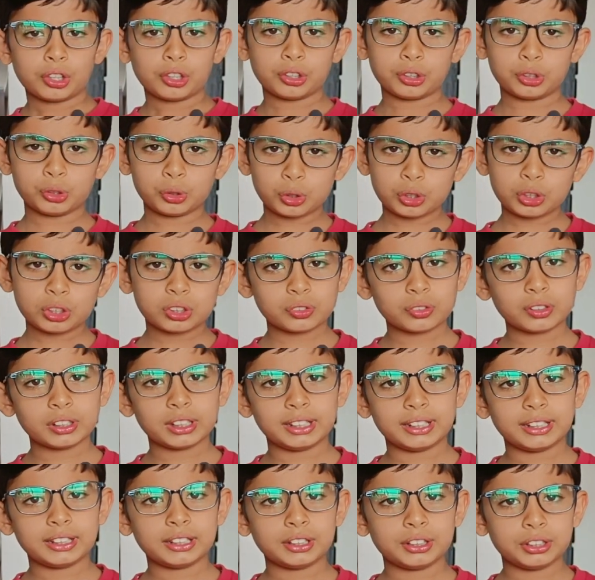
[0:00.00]

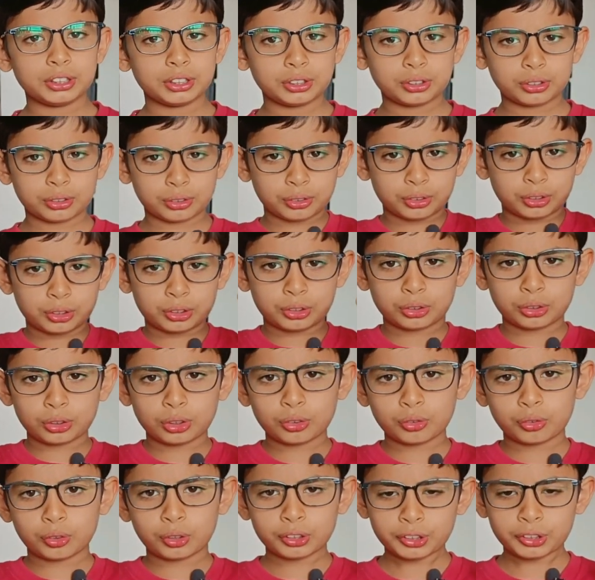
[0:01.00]
Usually, you
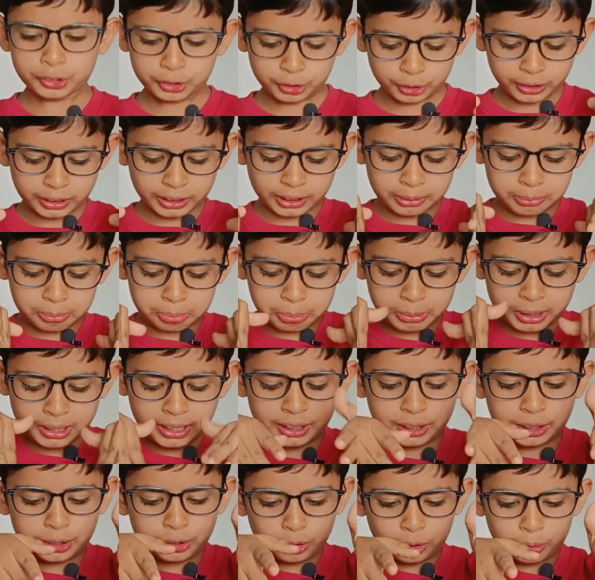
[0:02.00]
know what, you can
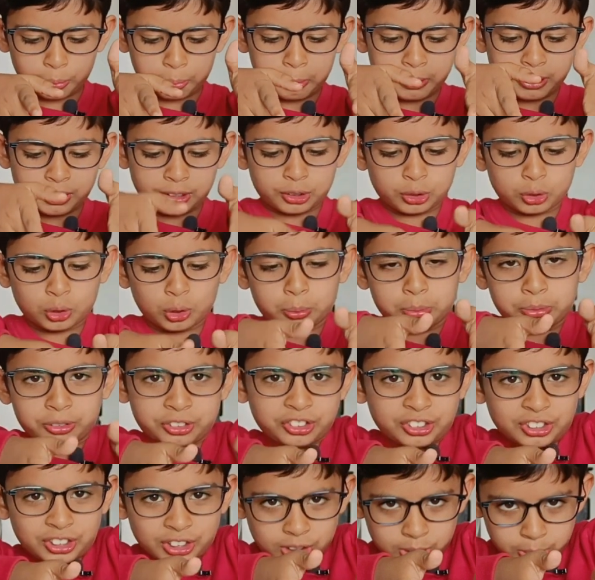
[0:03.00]
make your
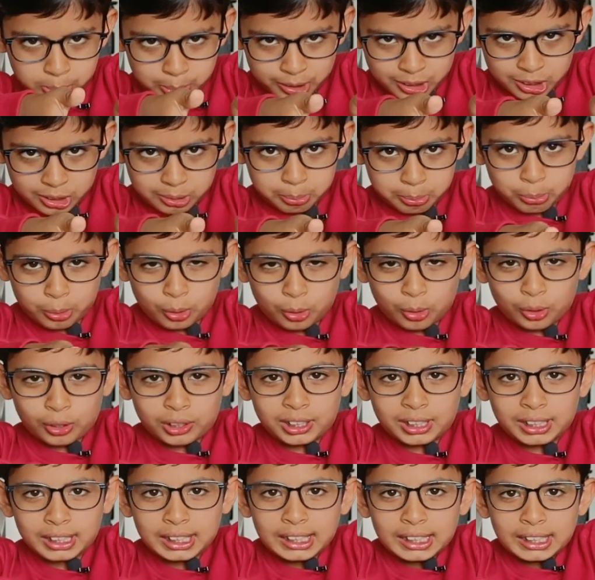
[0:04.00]
periscopes this much
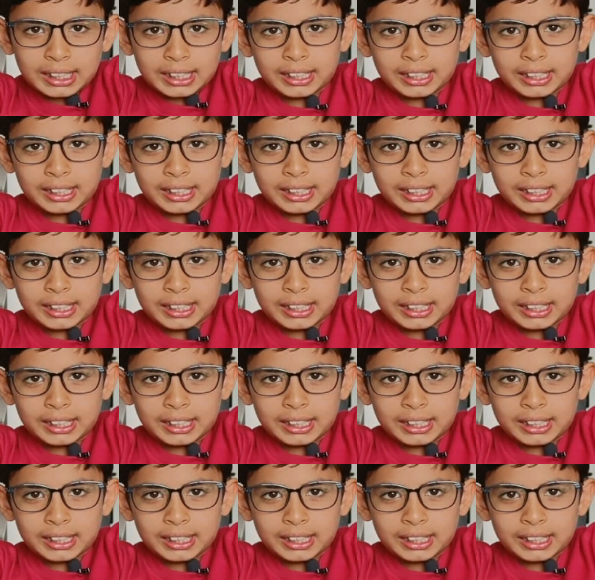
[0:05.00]
small